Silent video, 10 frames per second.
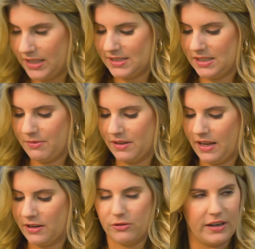It's something
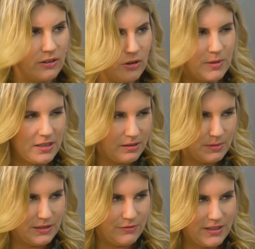like oregano, but a little
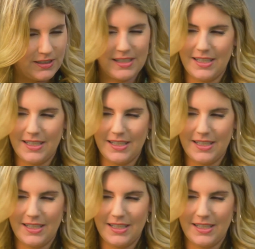bit different.